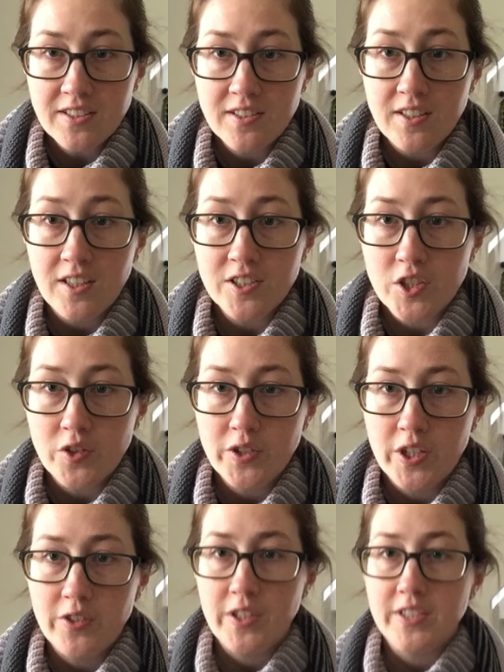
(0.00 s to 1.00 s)
also
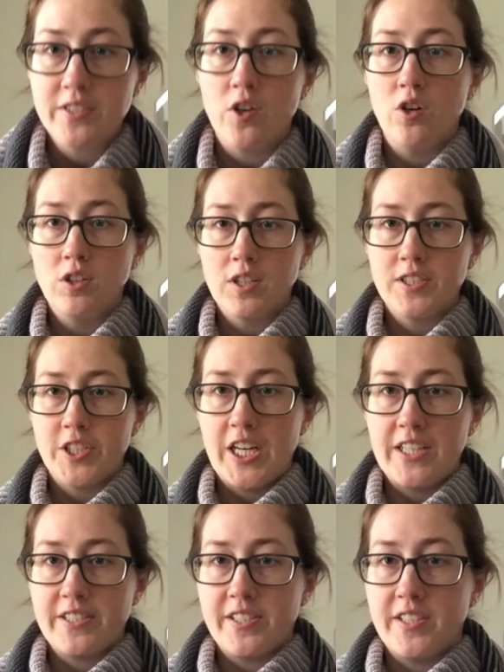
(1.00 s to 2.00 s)
known as
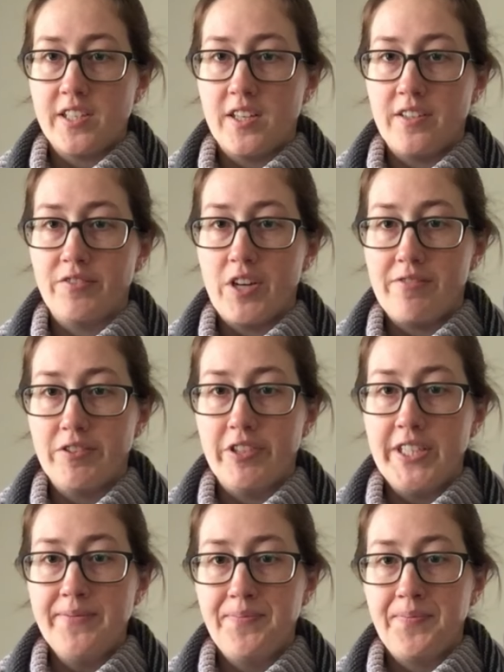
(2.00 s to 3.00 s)
Olgajazzy on
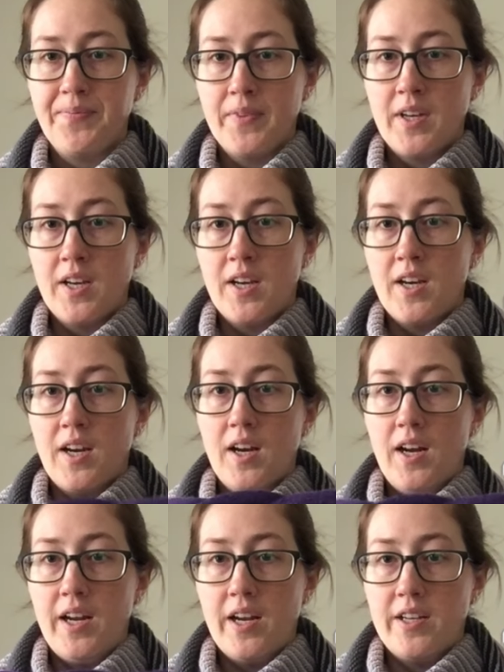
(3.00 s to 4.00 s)
Ravelry.
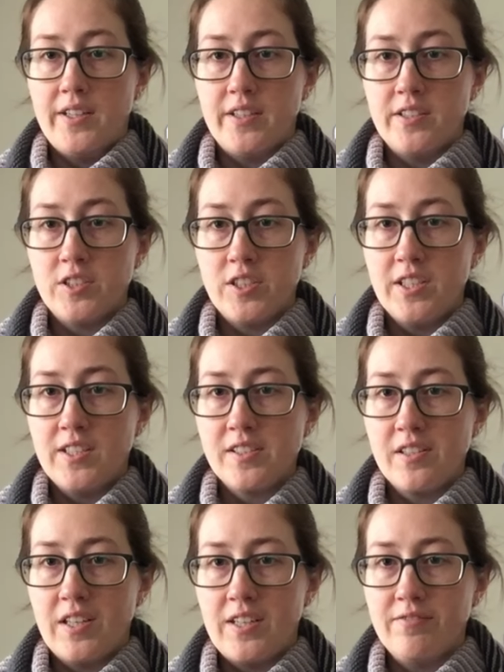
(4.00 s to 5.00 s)
And she has a
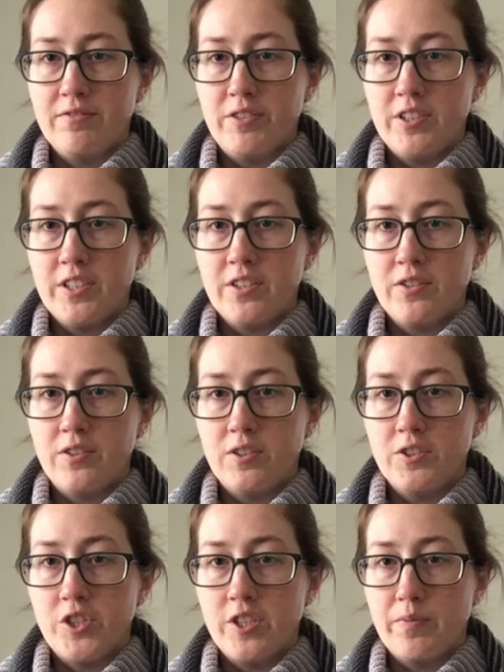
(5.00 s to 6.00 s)
lot of really cool
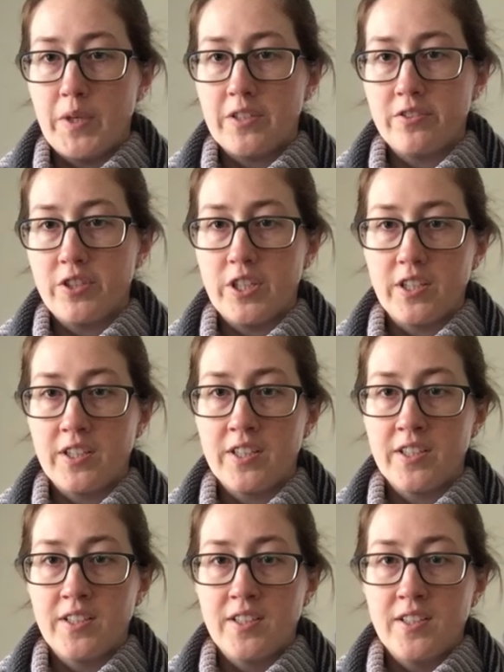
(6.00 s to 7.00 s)
geometric
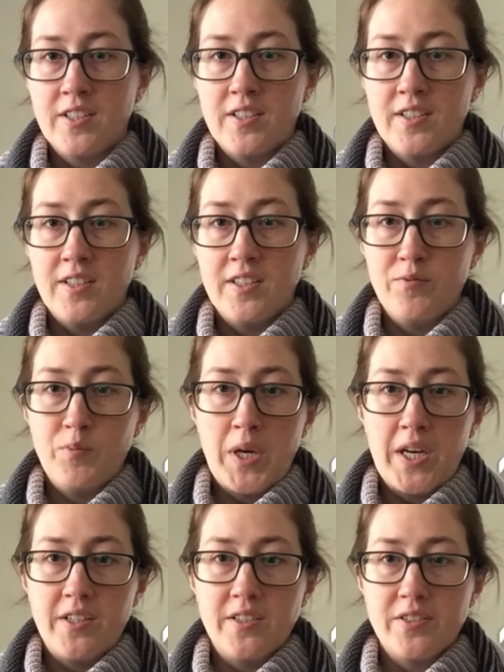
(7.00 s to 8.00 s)

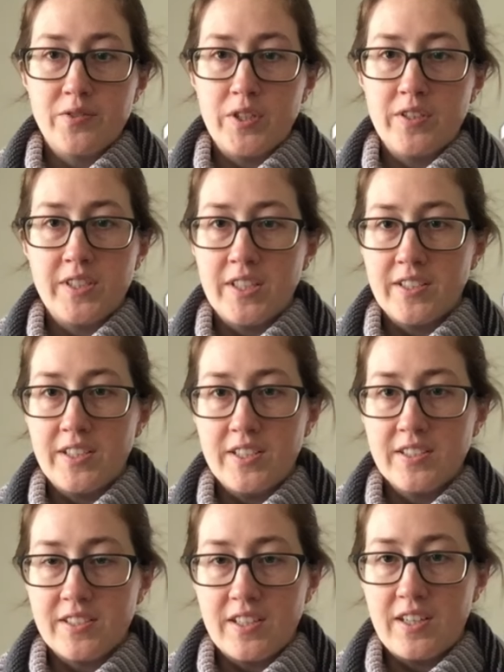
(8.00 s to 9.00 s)
patterns with
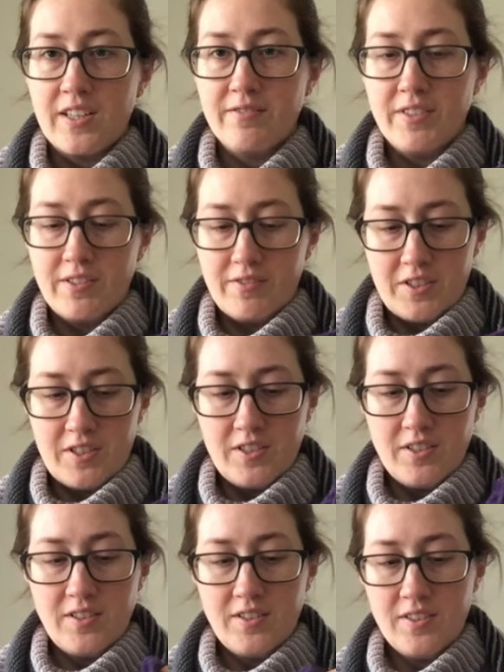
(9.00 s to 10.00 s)
techniques that I've never
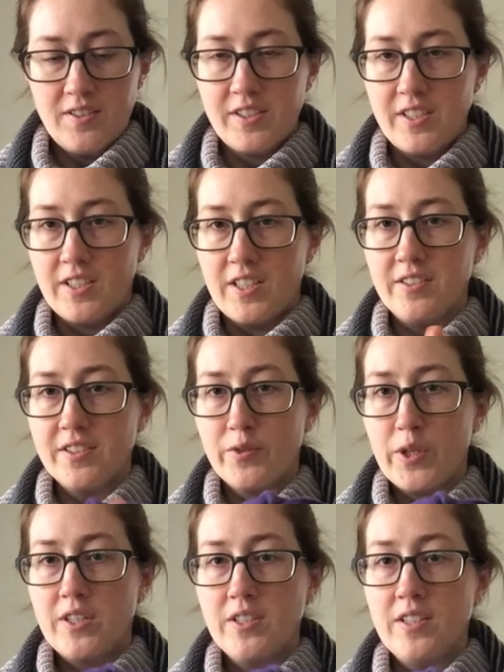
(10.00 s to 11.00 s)
seen
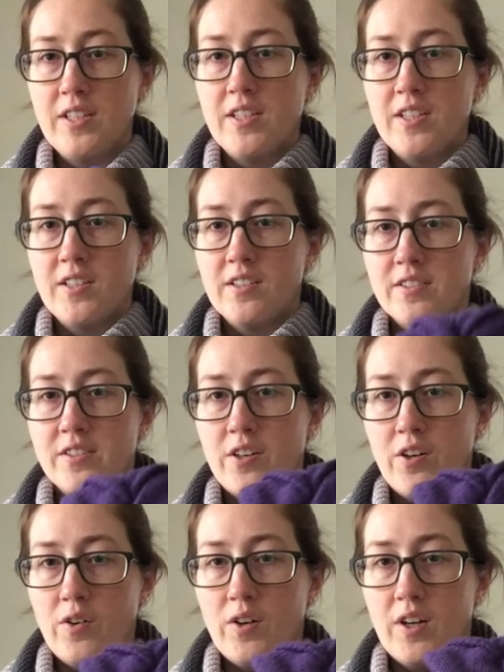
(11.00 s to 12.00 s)
elsewhere.
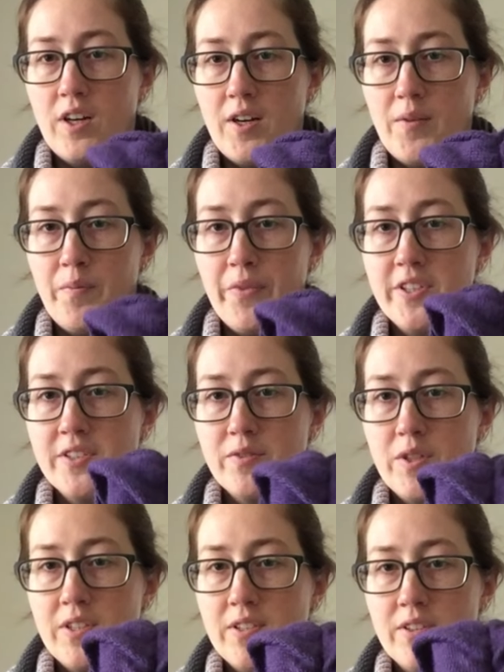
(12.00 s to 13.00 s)
So this
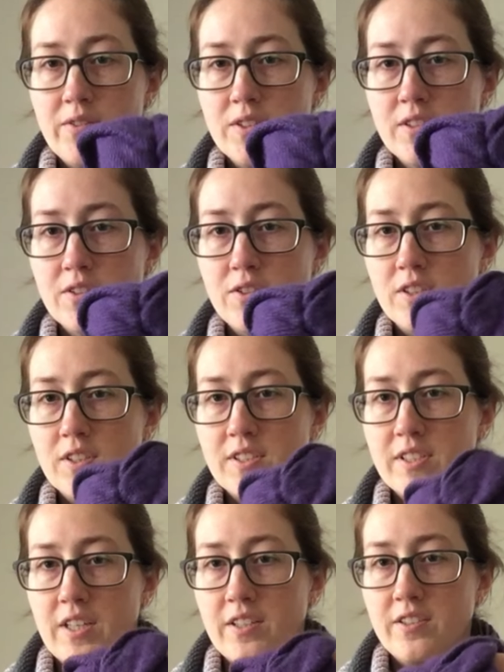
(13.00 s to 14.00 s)
one was cool because
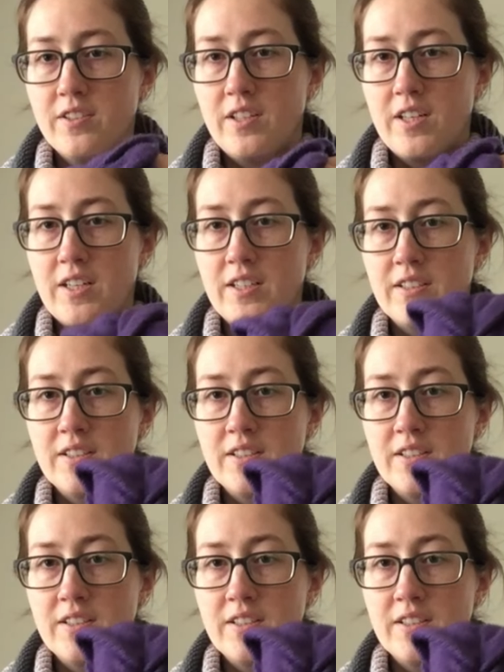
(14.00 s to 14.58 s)
I could not